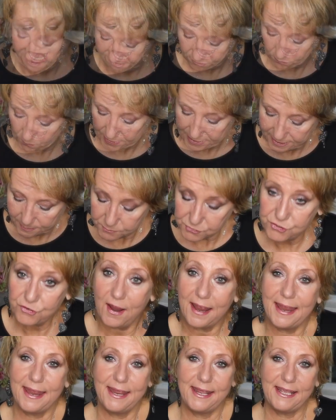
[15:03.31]
So I am
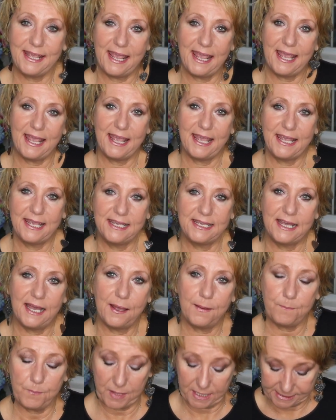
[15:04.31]
trying a,
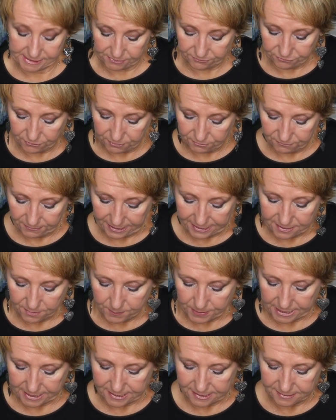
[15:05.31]
um, a different
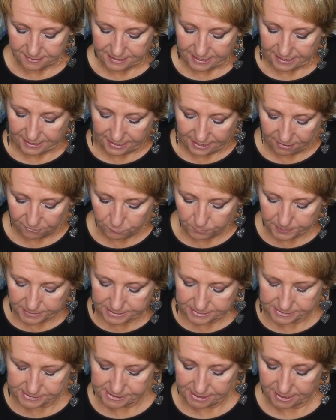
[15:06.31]
vitamin that I have
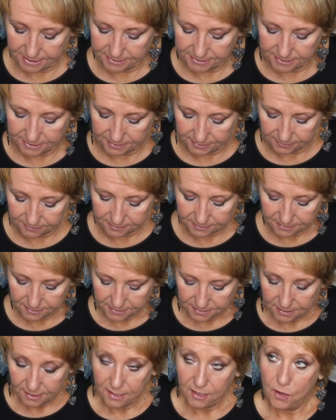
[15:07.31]
been taking
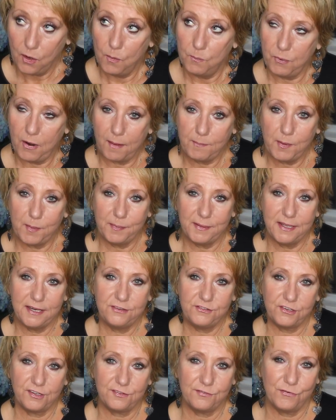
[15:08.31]

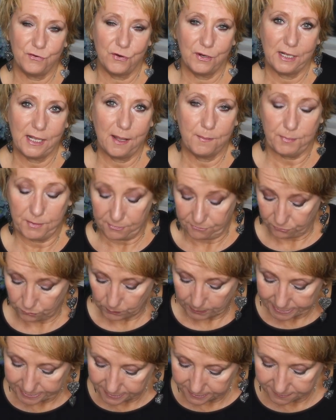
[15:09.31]
probably just for a couple of
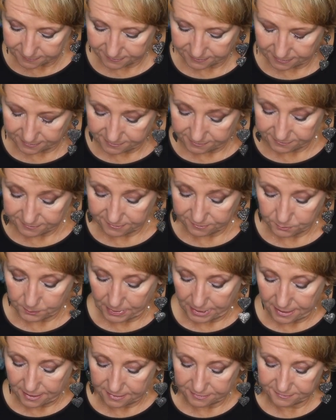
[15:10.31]
weeks. And this is
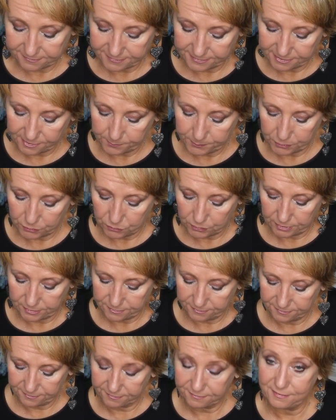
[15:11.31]
by City Beauty.
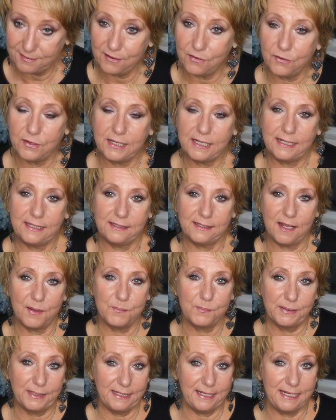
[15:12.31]
This is their
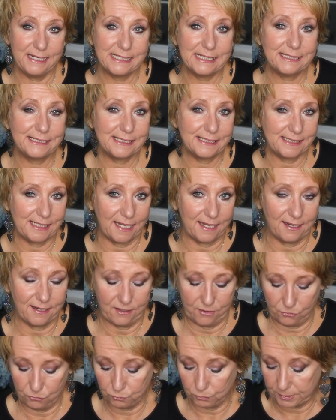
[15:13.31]
Complete
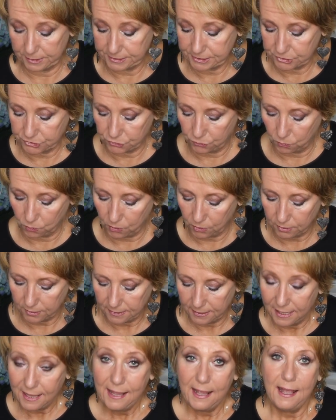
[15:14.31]
Skin Restore.